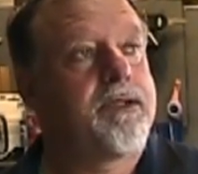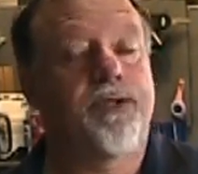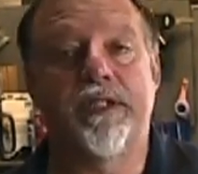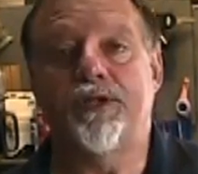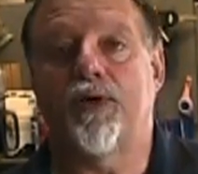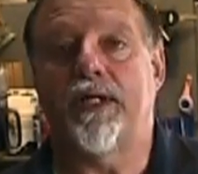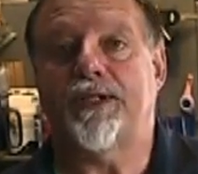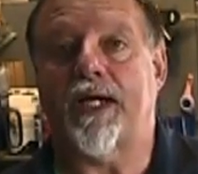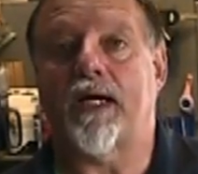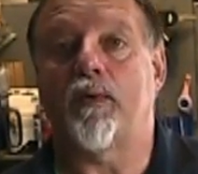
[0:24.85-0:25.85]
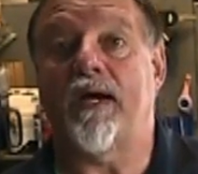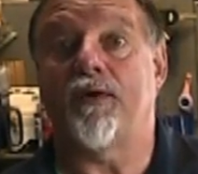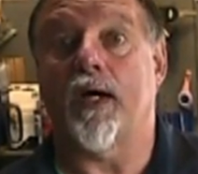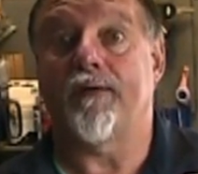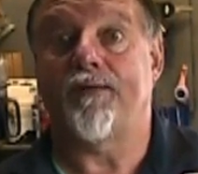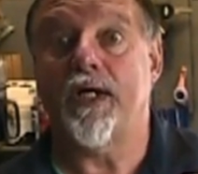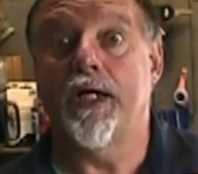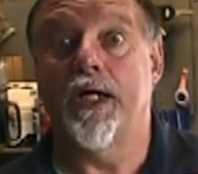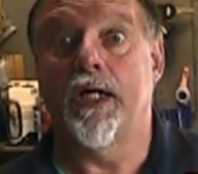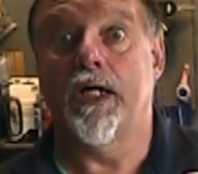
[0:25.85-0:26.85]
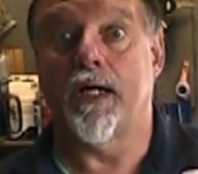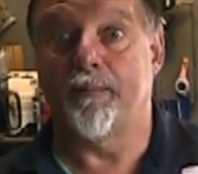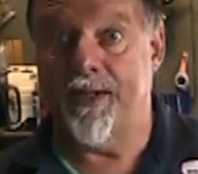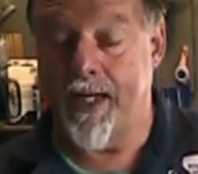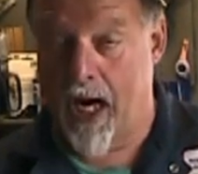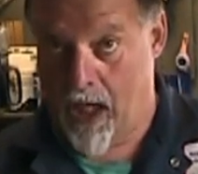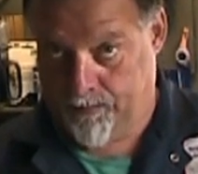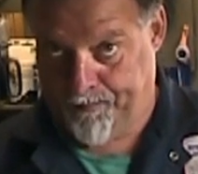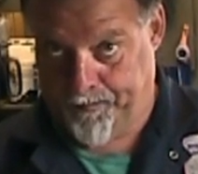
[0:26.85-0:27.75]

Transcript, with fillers: you'll enjoy the channel. We have a lot of fun up in here.